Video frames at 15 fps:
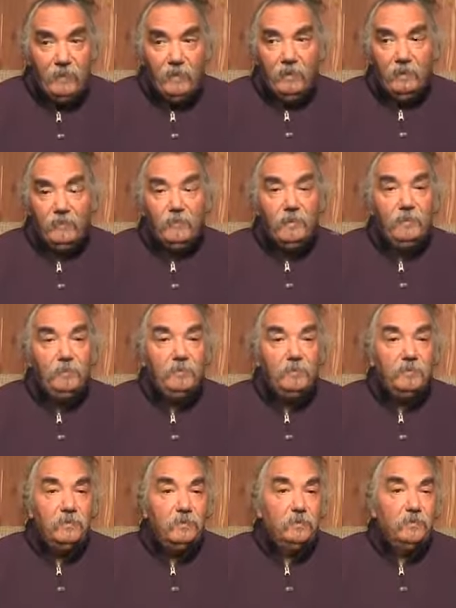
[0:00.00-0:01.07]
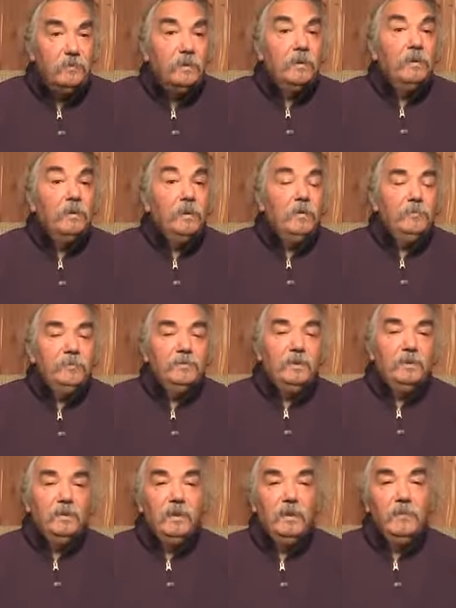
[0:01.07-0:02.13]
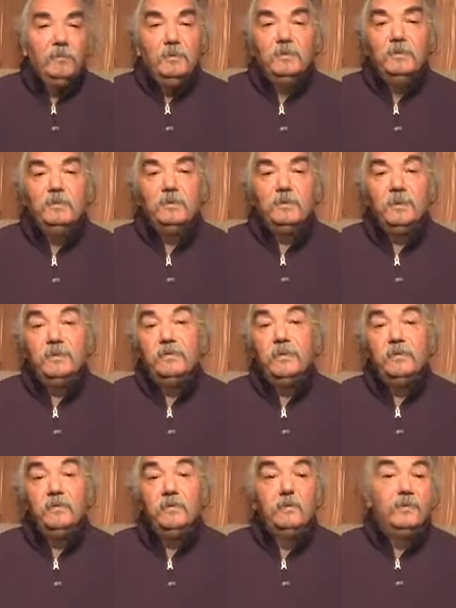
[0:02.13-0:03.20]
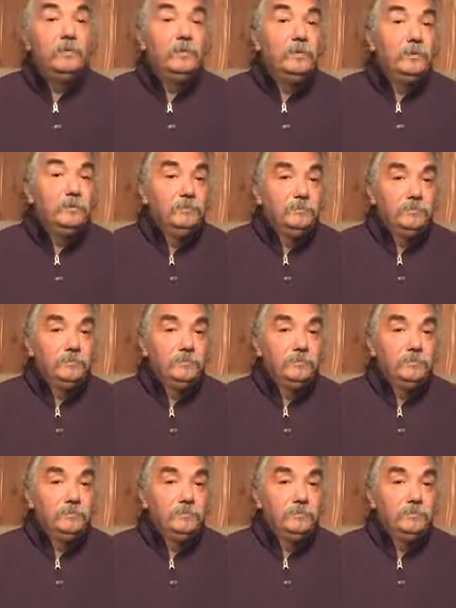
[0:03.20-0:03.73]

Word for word: and you're able to accomplish that karma which has nothing to do with you.